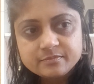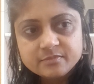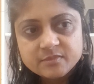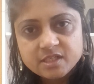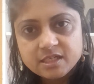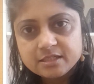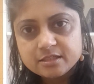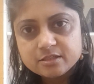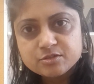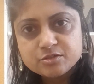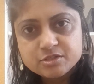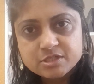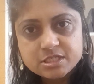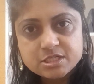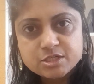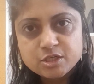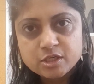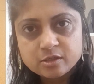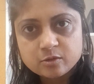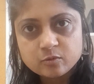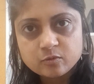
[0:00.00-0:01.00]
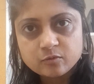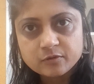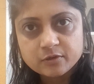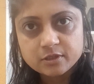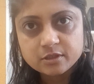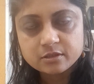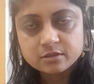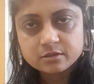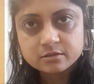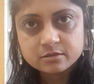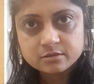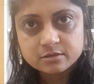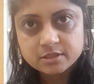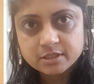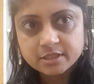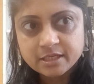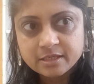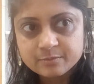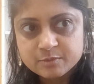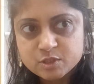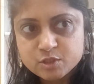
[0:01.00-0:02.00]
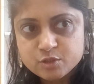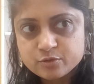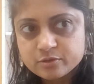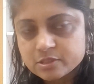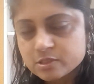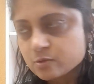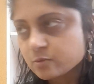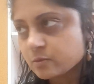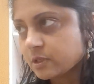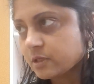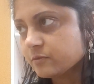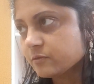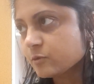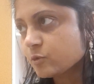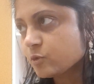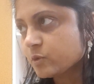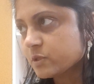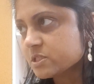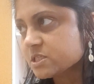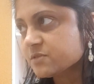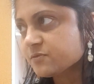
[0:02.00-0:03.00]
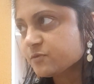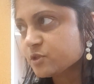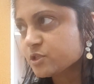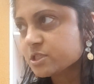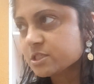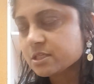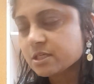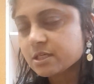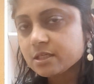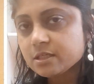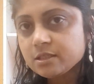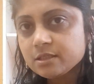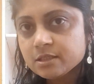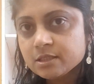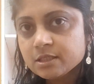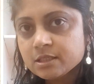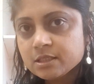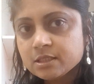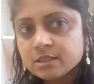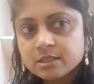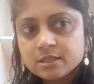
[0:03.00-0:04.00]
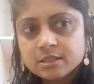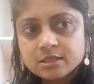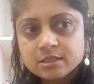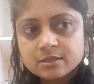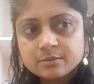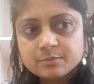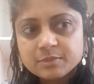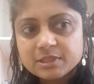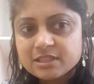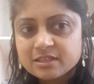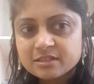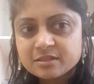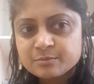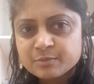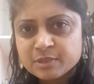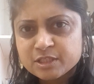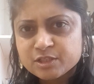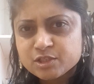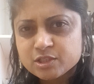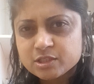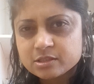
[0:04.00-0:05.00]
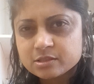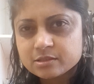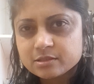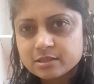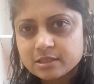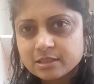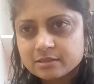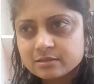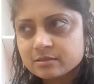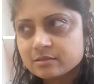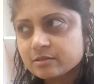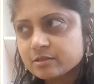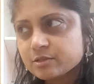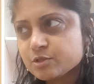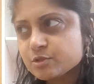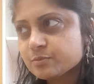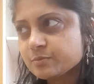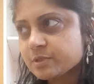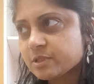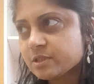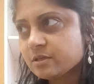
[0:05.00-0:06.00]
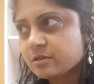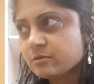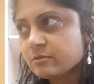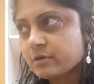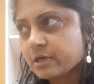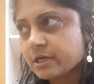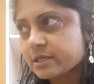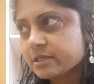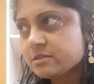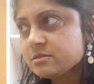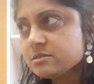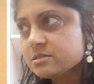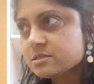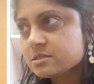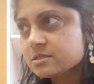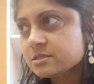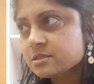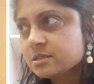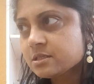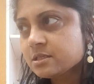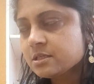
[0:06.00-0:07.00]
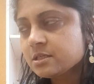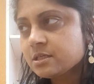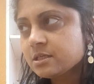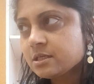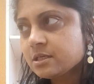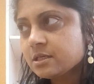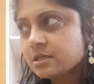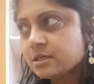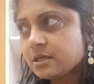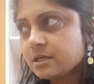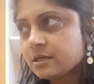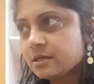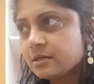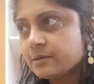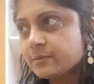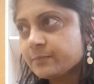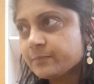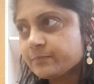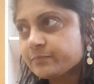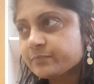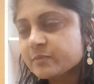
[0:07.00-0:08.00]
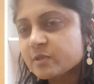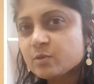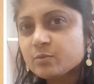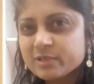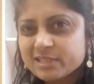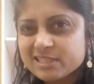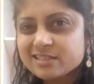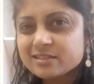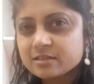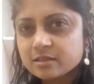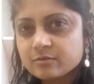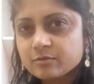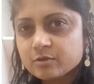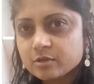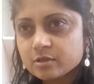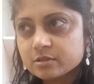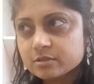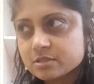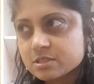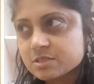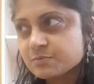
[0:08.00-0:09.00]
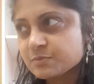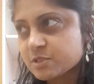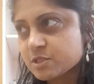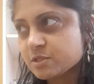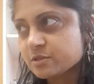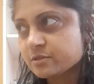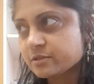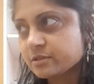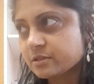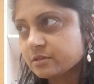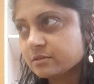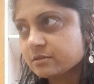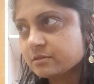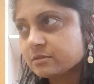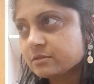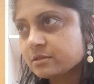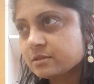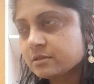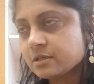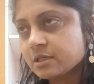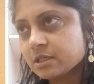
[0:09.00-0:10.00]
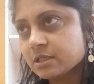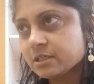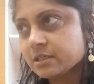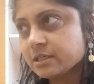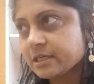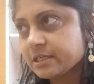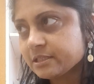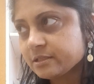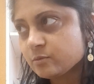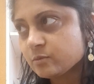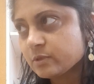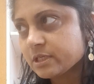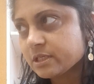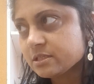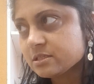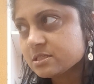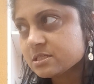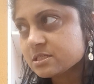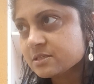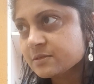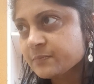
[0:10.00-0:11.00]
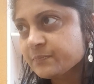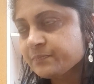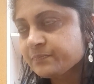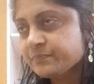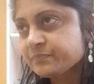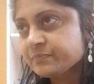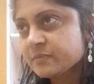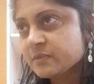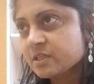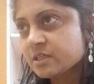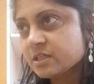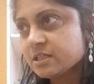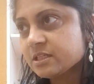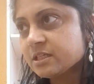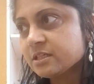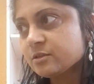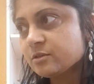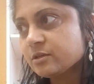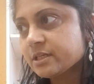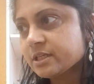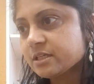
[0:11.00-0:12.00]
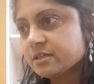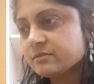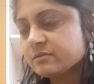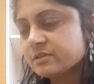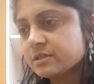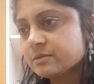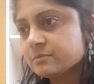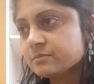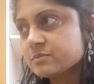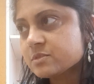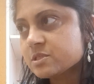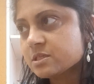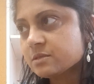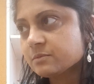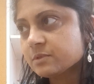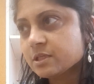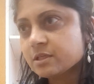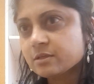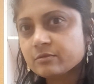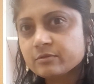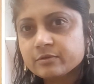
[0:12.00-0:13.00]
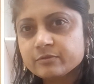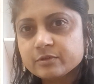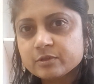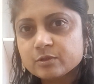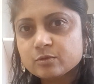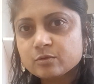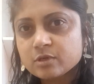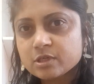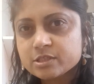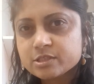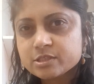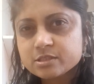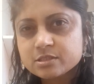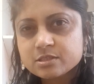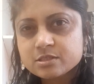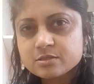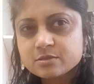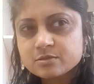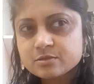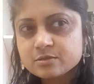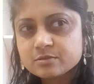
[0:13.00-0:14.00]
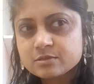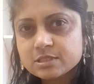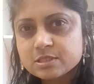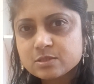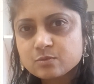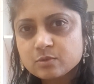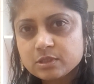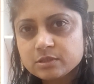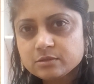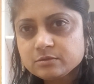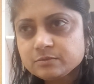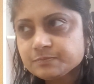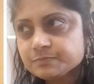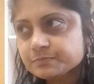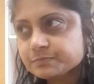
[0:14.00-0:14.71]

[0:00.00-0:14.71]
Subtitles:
I need to just check over the chemistry 12 quiz for today. But like I mentioned, I think it should be all right. We did cover all this material anyways, and I know I gave them some like review questions to do as well.